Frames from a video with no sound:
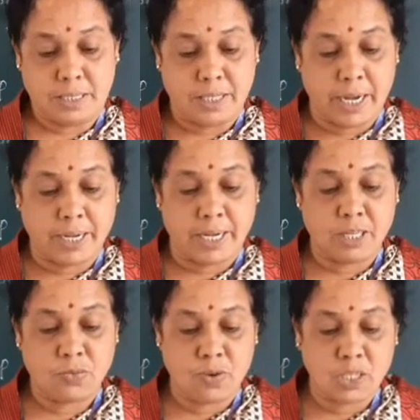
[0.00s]
That
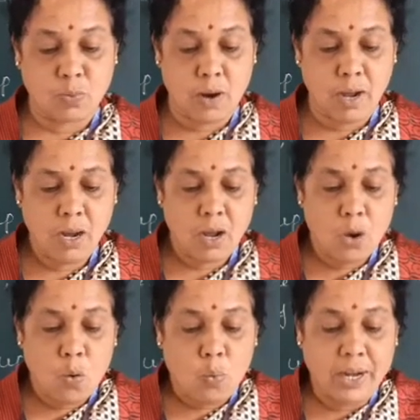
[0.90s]
is, first one,
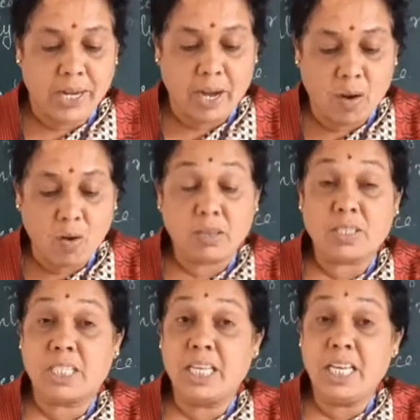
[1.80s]
we cannot
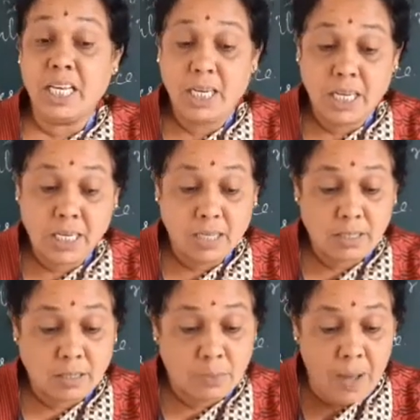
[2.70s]
see,
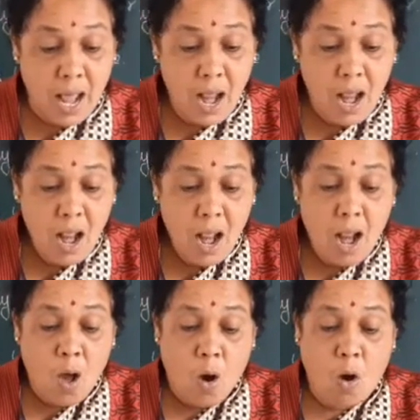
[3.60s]

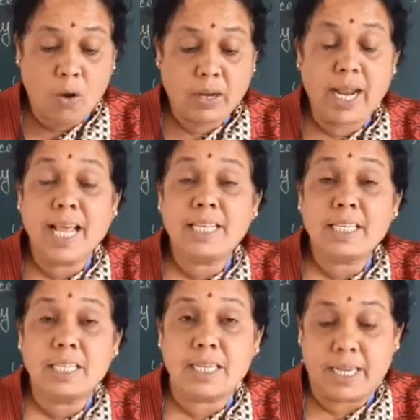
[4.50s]
smell or
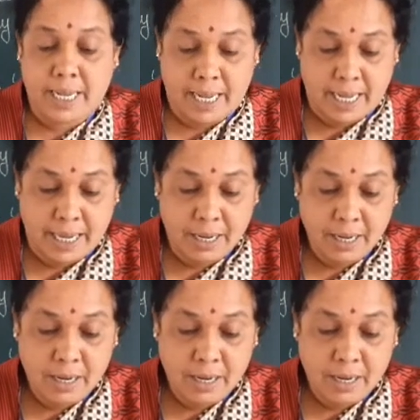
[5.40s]
taste the air.